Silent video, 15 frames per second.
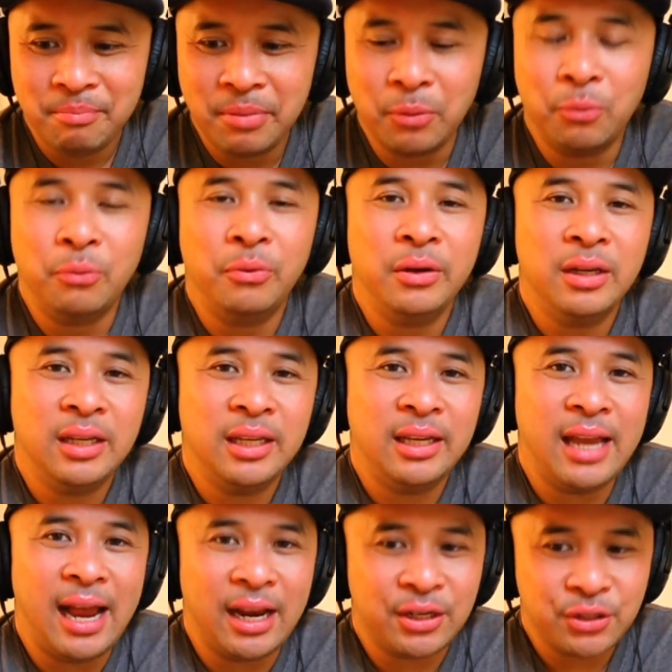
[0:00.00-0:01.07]
but
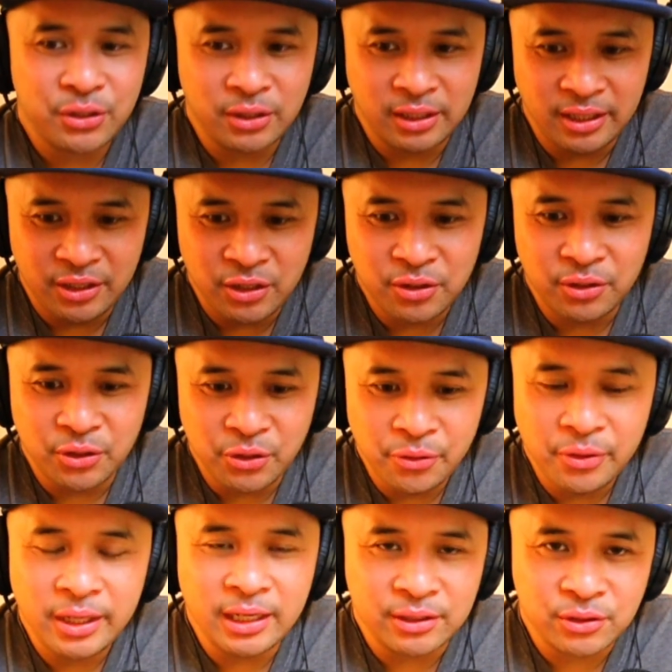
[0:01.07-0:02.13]
really actually you're
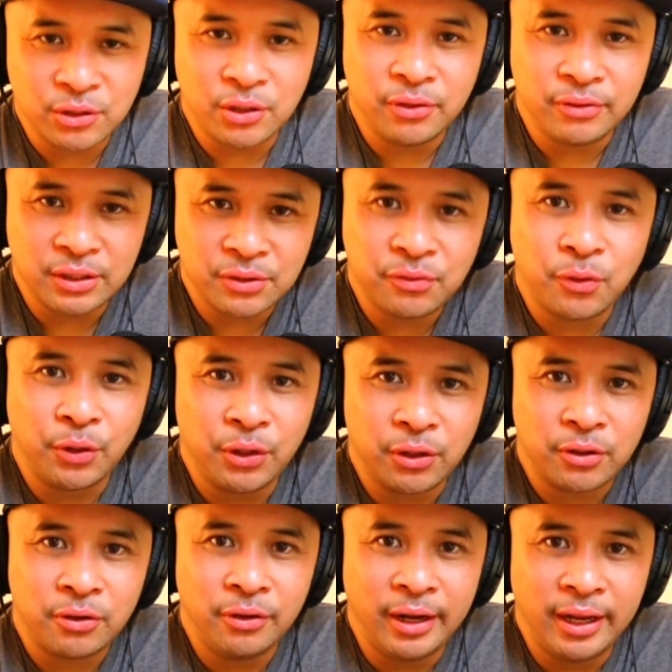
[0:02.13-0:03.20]
doing a service for
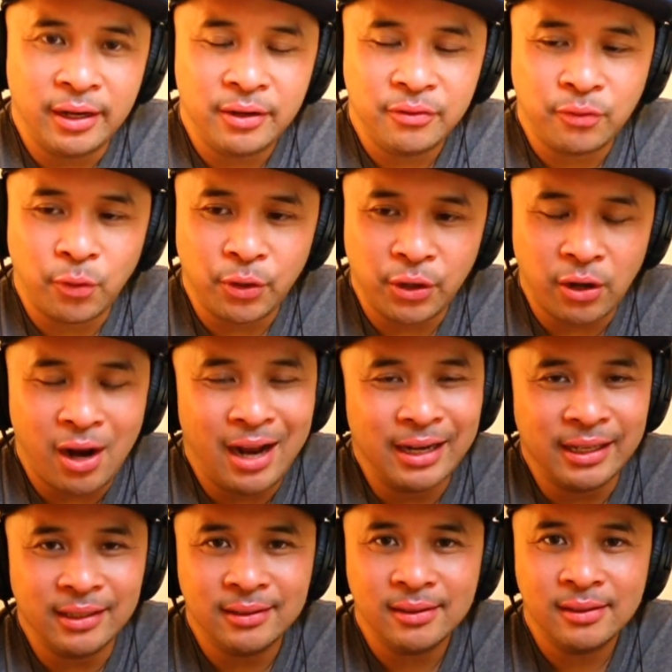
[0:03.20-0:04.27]
your
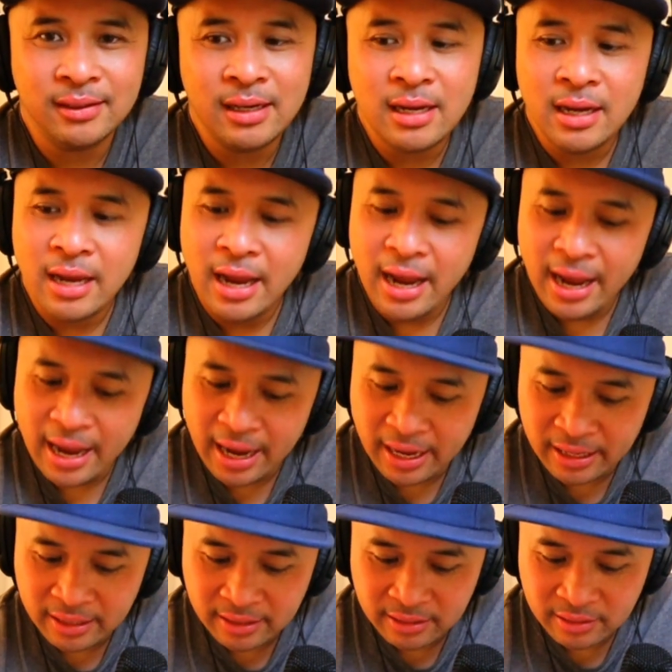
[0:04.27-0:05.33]
audience.
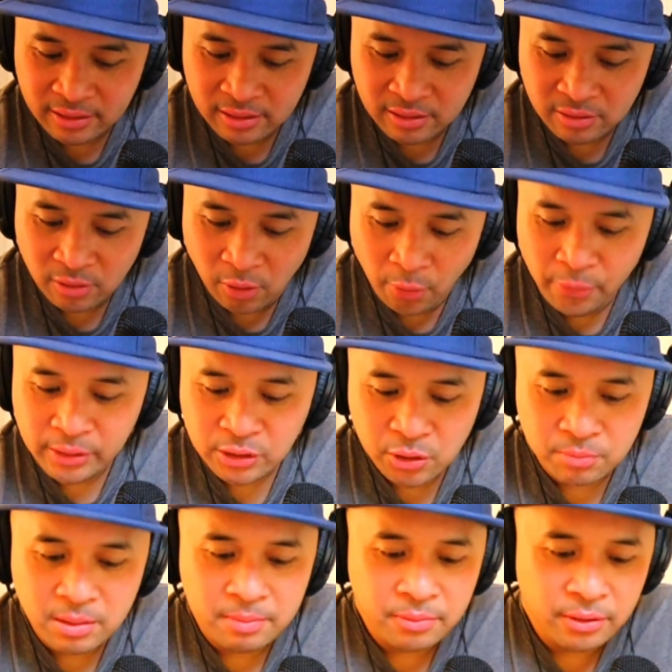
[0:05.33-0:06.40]
And always
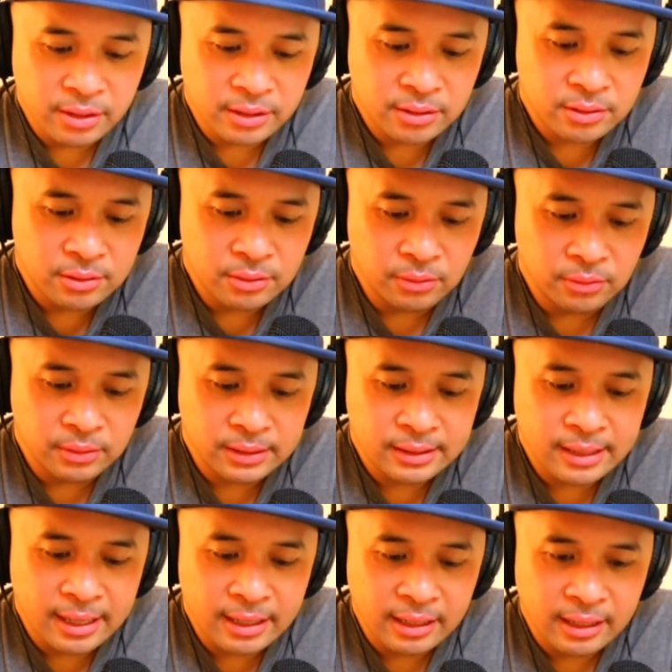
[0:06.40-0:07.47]
remember this too,
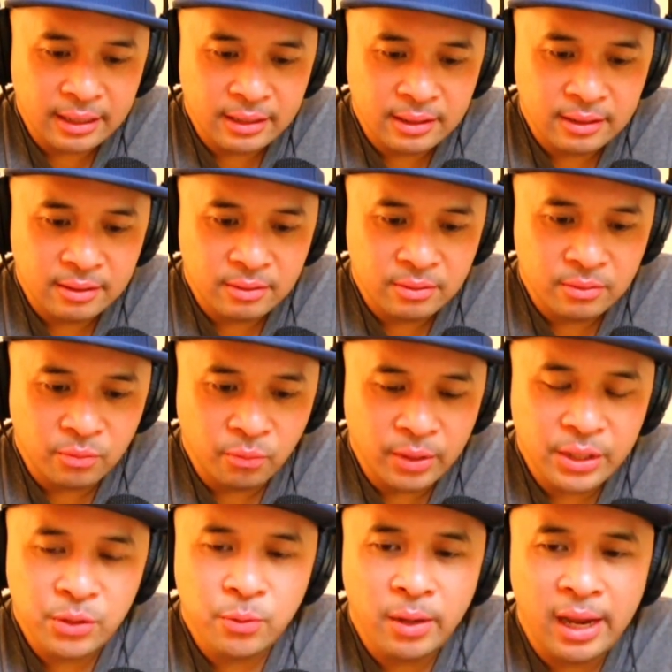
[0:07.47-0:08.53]
is that
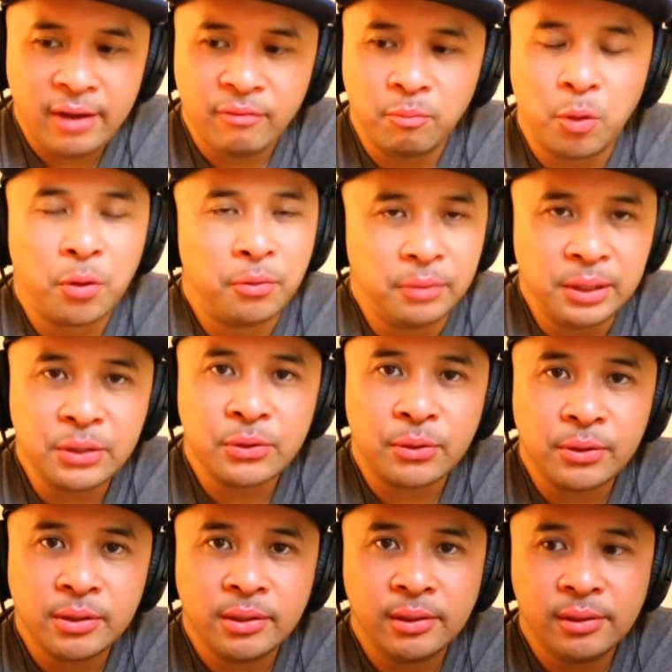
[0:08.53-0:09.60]
when you have more
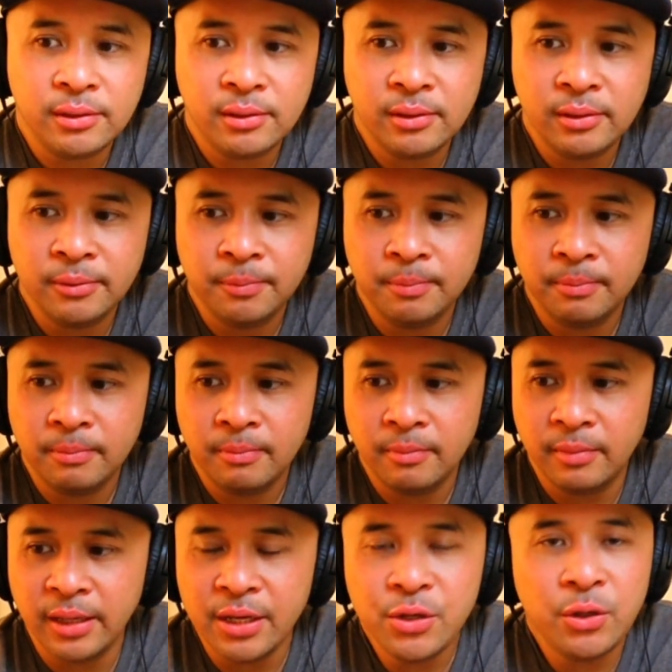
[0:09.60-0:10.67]
resources,
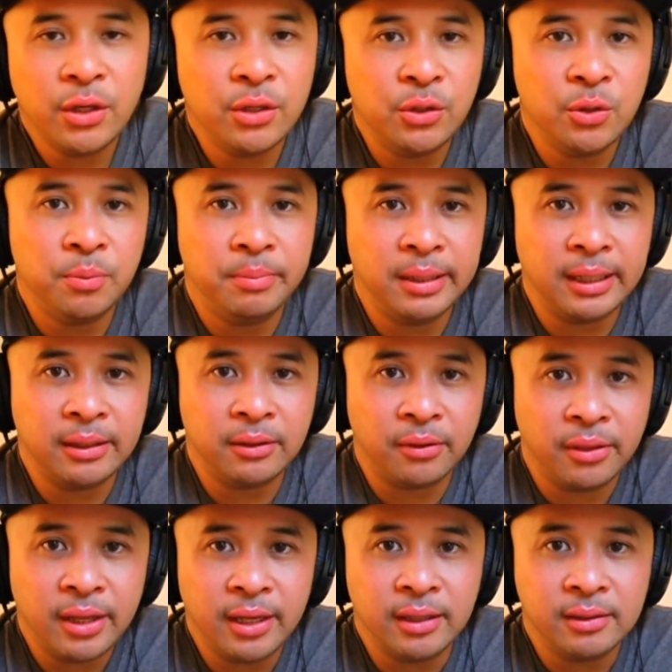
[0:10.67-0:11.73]
then you can do bigger
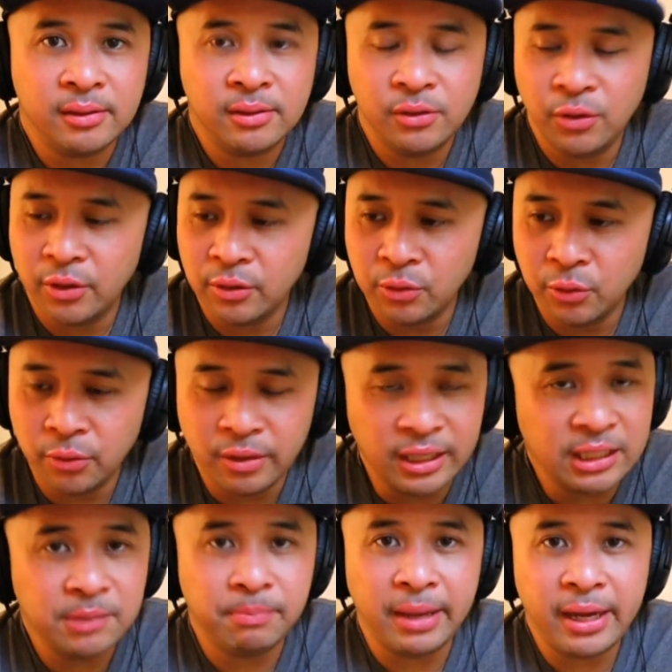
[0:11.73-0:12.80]
things. You can do
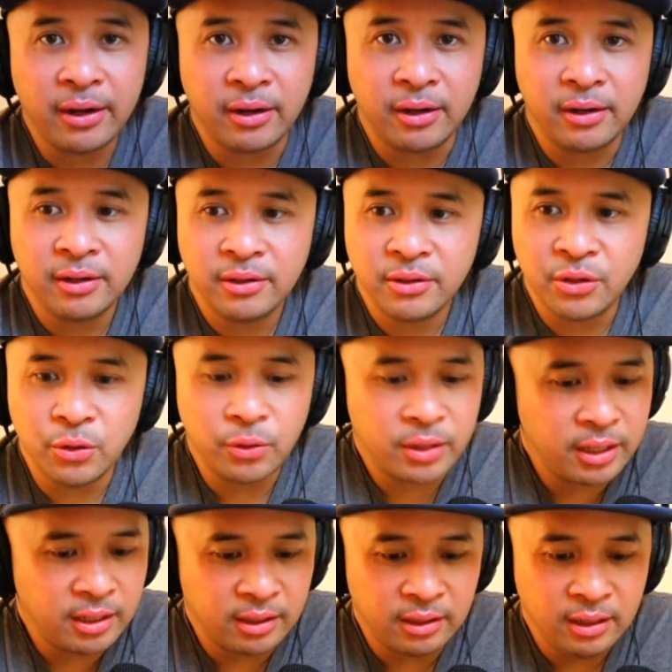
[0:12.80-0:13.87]
things better. You
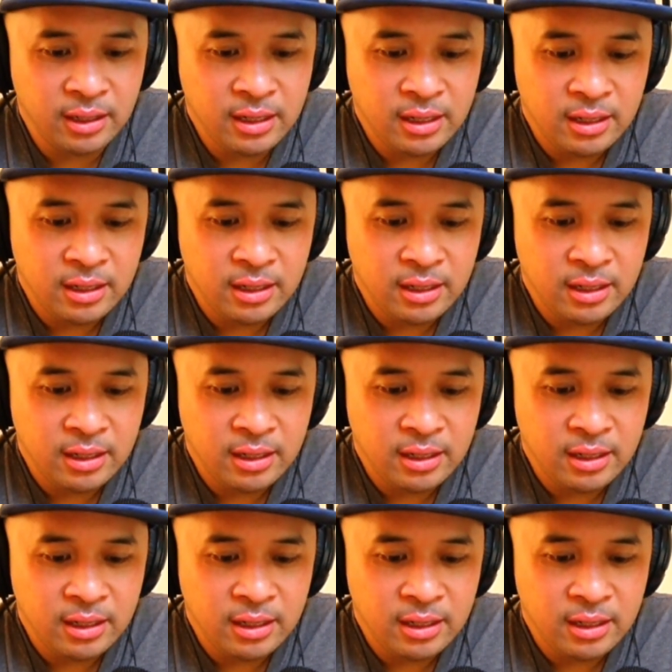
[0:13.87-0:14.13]
can,